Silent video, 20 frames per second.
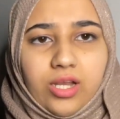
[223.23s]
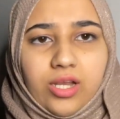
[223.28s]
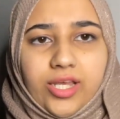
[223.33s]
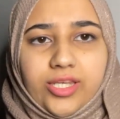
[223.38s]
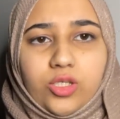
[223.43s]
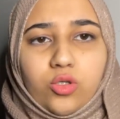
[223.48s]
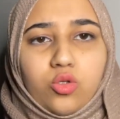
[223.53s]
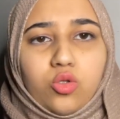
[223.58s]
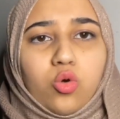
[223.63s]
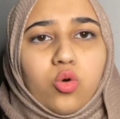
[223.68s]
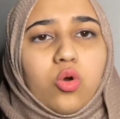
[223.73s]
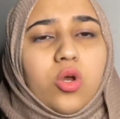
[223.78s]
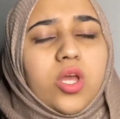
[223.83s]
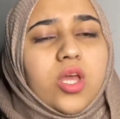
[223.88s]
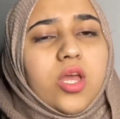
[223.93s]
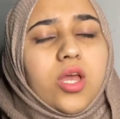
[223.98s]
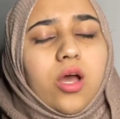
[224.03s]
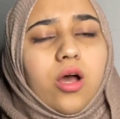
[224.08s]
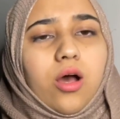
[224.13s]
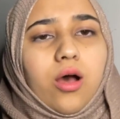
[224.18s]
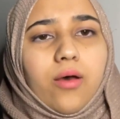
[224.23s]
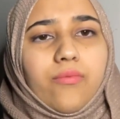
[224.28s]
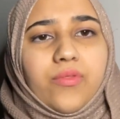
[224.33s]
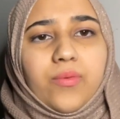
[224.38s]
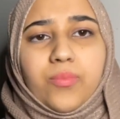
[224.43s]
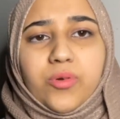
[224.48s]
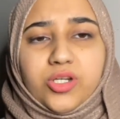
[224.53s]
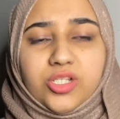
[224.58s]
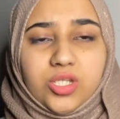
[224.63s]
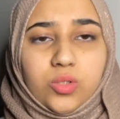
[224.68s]
Like, you know, uh, the
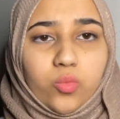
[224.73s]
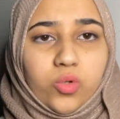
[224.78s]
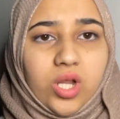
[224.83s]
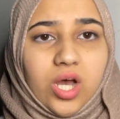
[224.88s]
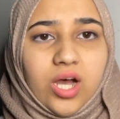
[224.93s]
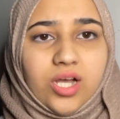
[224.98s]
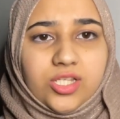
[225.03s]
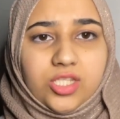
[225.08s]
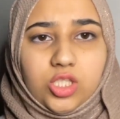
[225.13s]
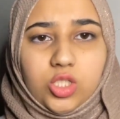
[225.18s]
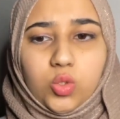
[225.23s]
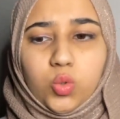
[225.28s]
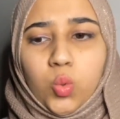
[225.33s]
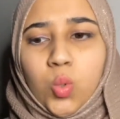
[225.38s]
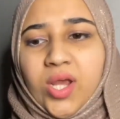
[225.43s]
person would ask you,